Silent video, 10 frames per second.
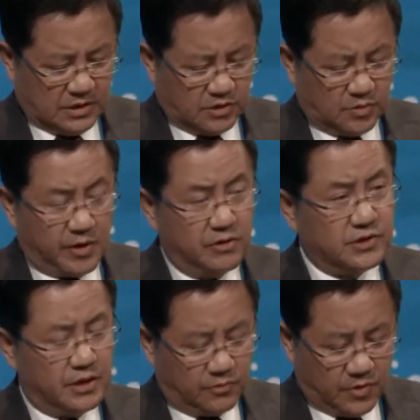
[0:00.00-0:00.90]
So the
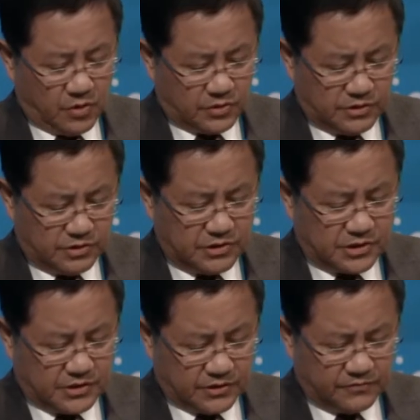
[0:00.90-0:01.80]
Belt and Road
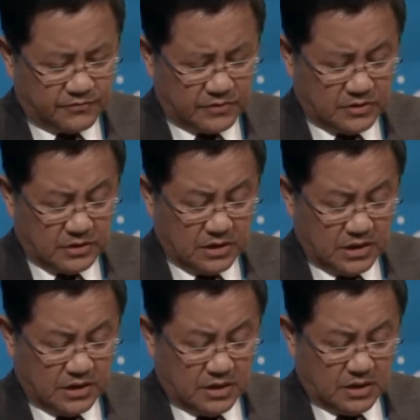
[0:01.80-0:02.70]
Initiative
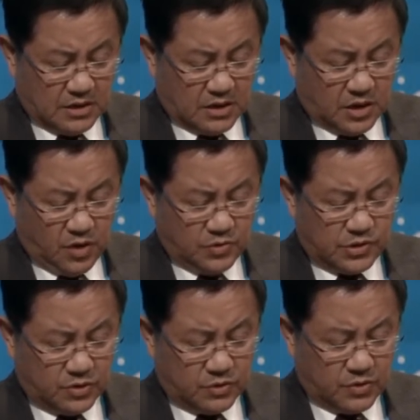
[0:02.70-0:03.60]

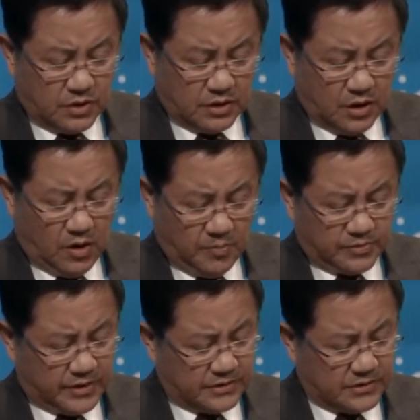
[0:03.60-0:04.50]
also
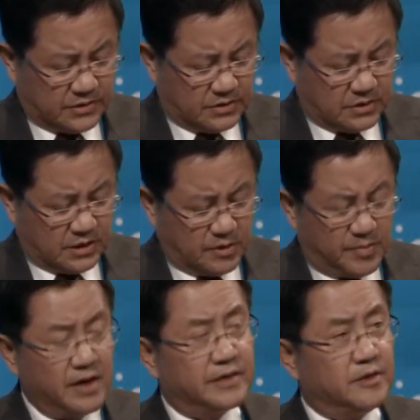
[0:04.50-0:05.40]
operates on a
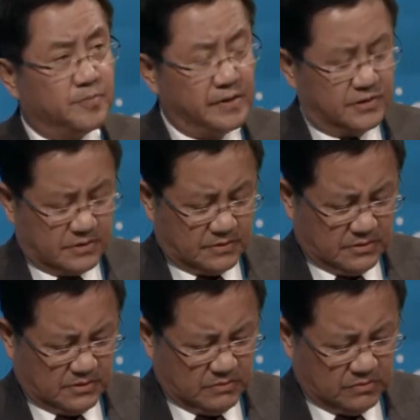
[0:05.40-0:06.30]
market
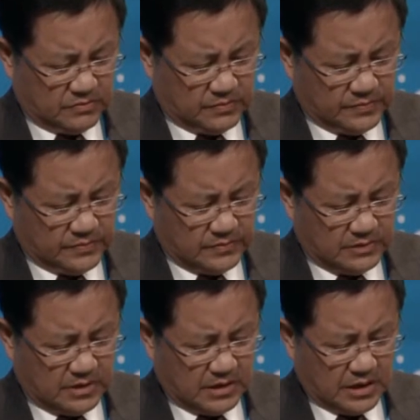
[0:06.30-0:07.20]
basis
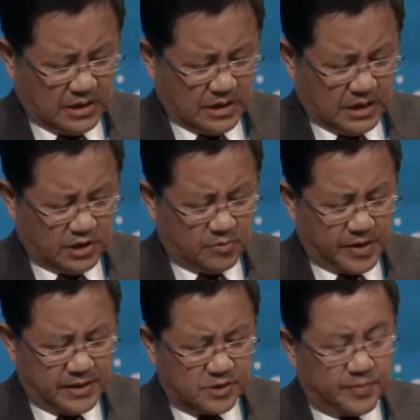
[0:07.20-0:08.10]
and
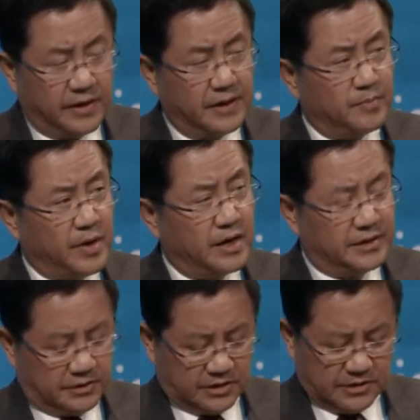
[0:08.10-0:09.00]
abides by the
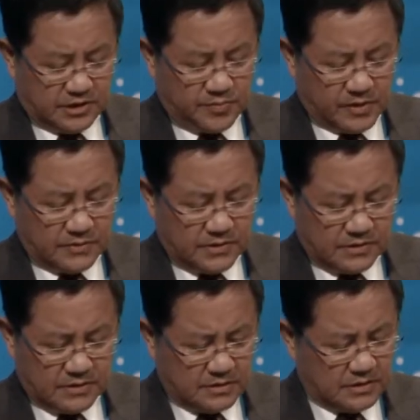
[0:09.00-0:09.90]
market
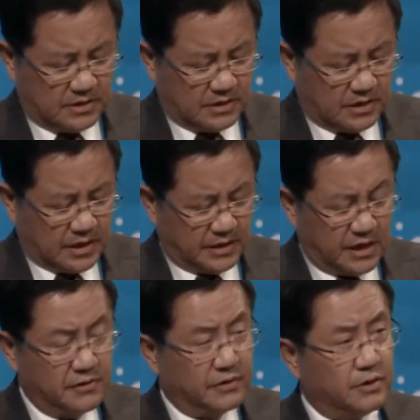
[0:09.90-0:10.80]
disciplines and
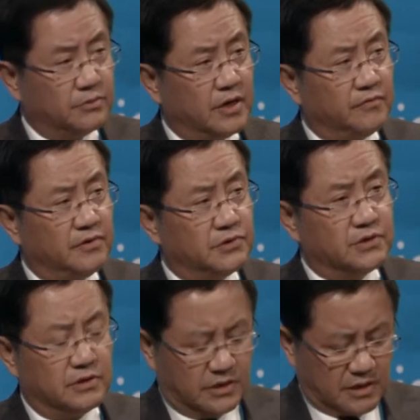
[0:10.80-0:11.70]
other relevant
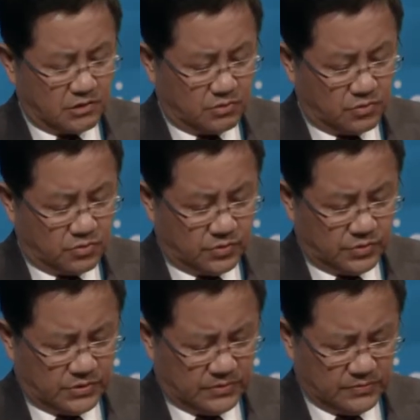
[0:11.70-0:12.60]
international
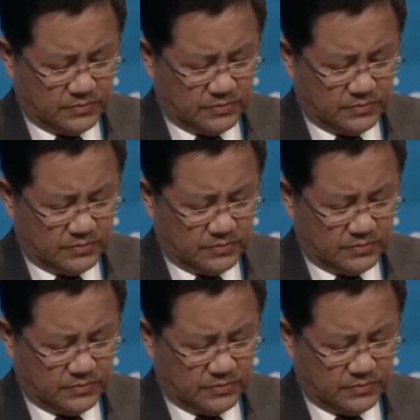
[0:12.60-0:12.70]
rules.